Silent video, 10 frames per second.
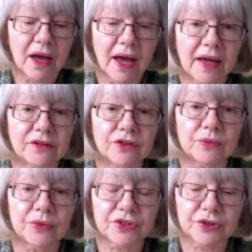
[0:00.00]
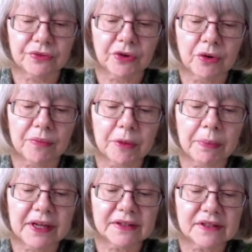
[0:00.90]
and was to form the
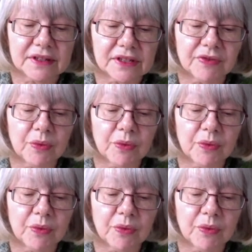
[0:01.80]
basis